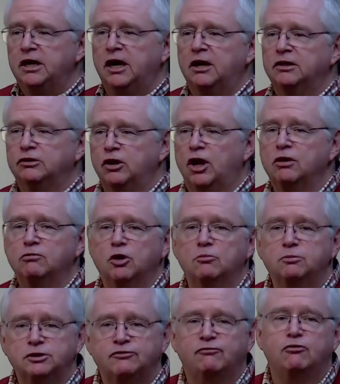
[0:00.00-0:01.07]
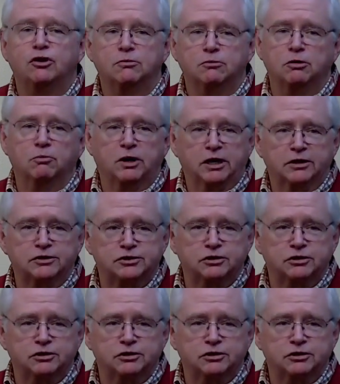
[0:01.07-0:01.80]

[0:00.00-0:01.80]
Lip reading: A long robe was formal wear,